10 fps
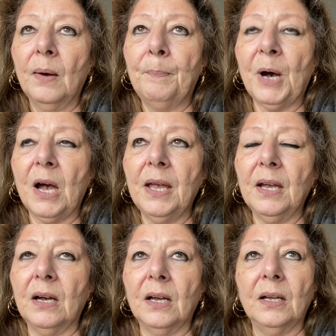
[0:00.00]
by
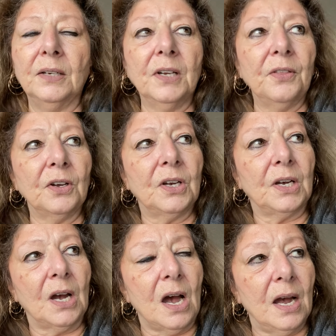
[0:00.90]
uh, another
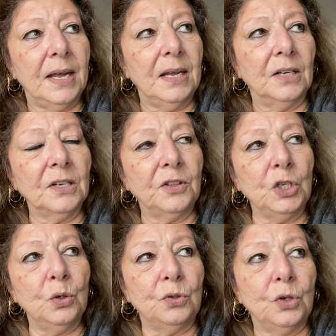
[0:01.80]
guy, another
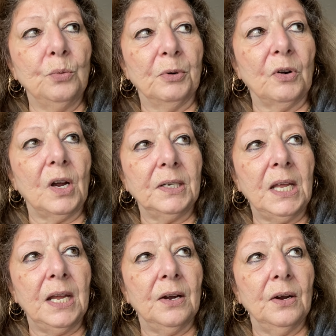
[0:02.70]
YouTuber on
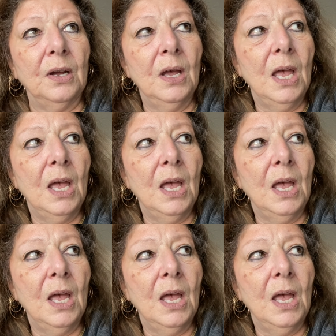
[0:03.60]
here,